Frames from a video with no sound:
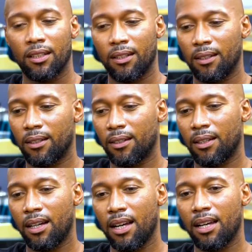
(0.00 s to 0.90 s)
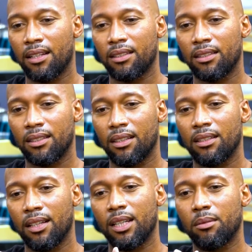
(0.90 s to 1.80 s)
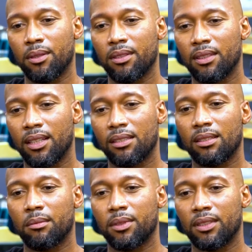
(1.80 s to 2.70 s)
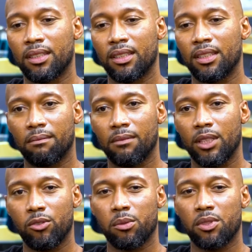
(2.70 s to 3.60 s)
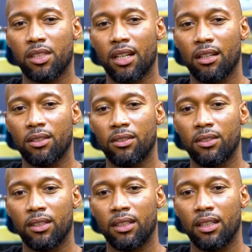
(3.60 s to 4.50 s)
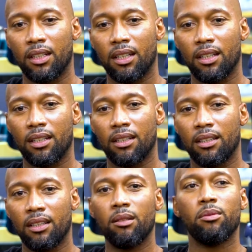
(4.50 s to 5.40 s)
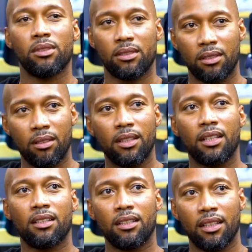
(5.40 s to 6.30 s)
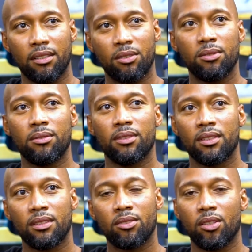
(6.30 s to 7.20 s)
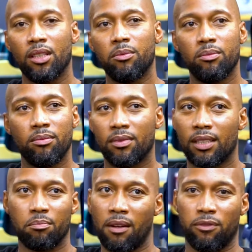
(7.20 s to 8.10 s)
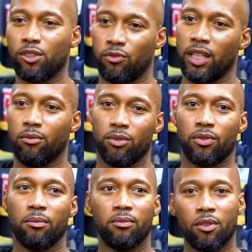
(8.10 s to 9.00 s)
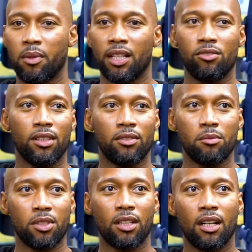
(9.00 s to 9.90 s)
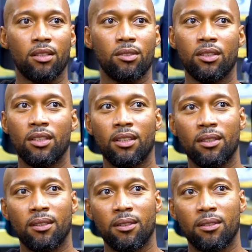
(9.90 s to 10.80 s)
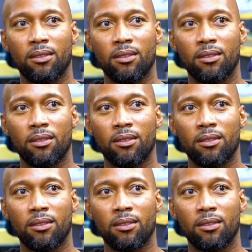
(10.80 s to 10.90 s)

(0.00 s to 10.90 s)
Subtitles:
I had a neighbor that summer. He was from Chicago, and he was learning how to cut hair too. So that's my first fade was from Andre from Chicago. Okay.